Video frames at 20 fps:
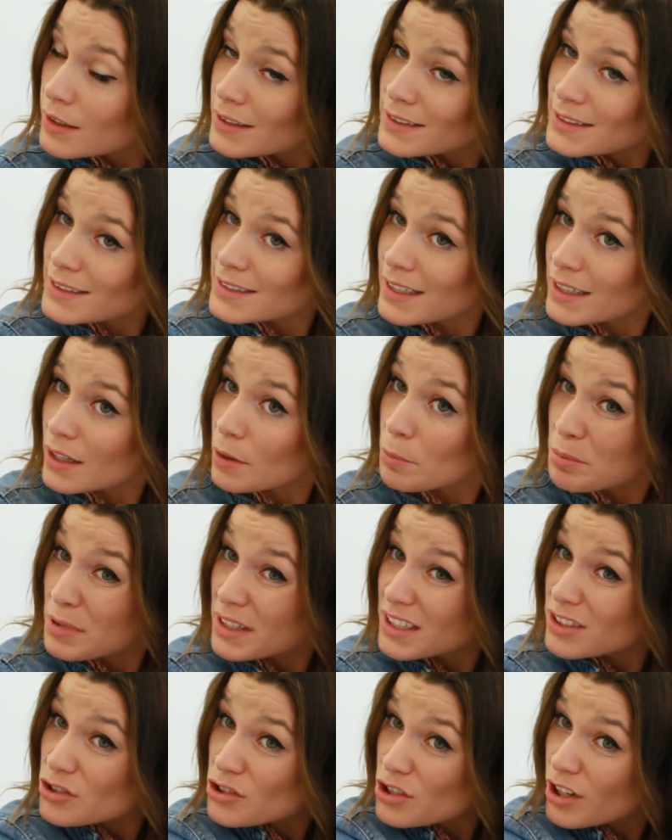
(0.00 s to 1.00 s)
This is like a
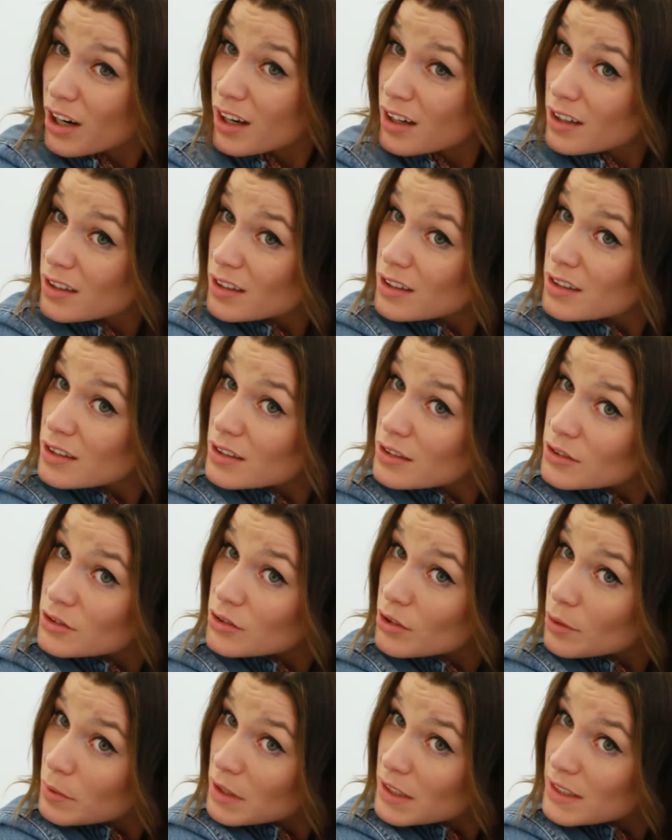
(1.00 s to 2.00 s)
big chunk,
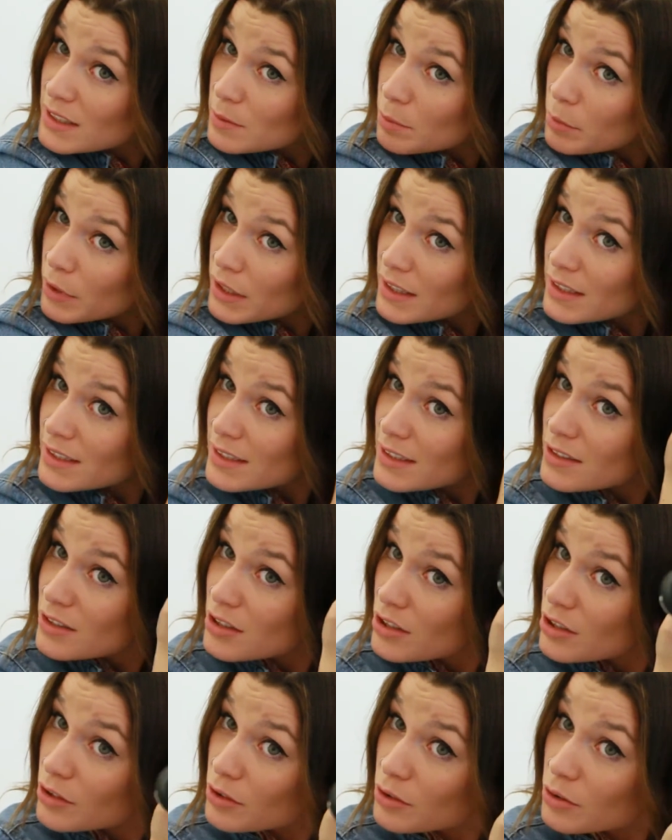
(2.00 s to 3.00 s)
so I'm gonna split this in
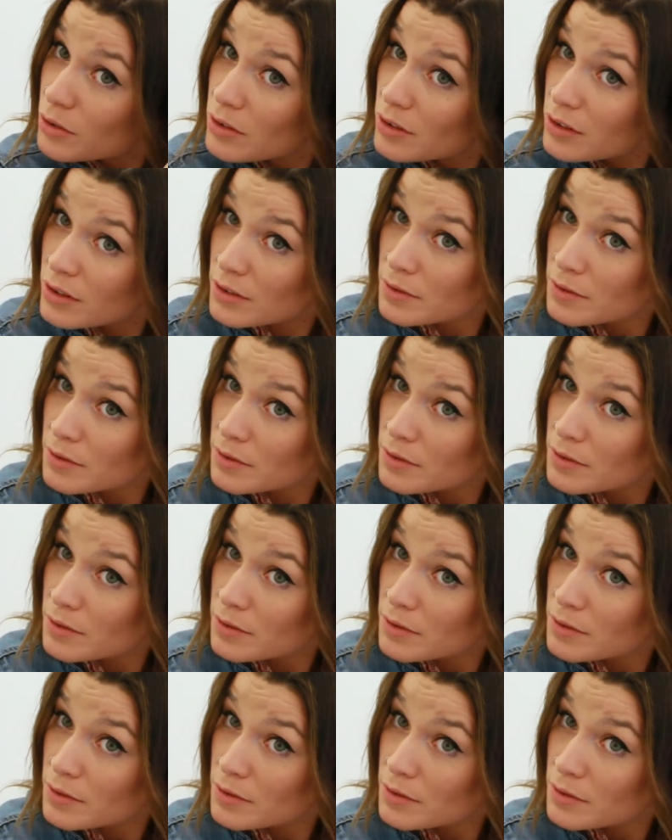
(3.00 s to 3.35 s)
two.